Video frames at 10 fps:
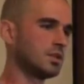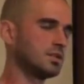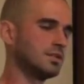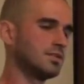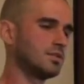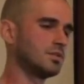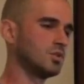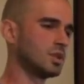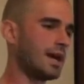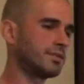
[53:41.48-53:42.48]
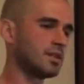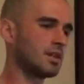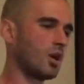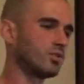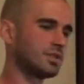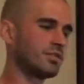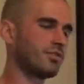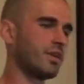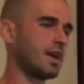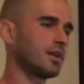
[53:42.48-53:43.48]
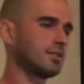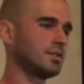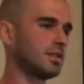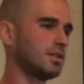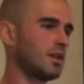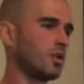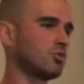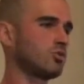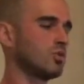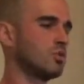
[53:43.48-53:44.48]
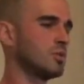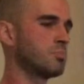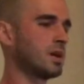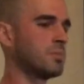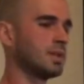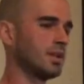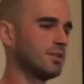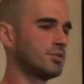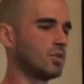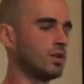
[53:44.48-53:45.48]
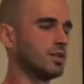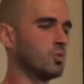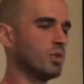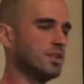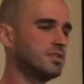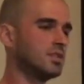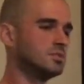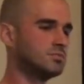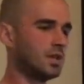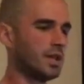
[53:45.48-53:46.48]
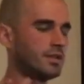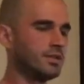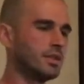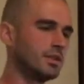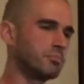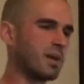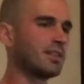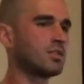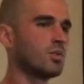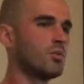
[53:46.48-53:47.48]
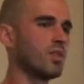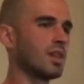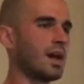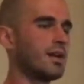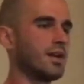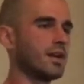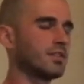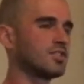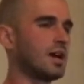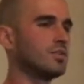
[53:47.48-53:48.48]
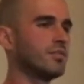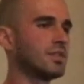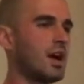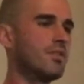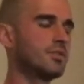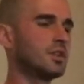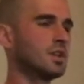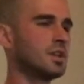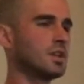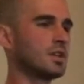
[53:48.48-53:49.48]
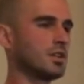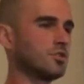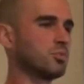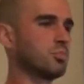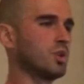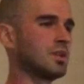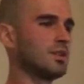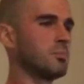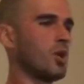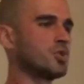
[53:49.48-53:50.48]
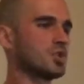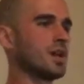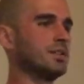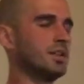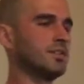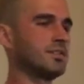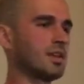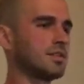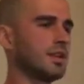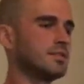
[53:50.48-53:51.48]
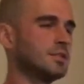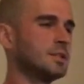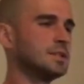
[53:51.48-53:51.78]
his uniting cause and effect and also impermanence or the wisdom and the practical uh, side of life he's putting them all together saying that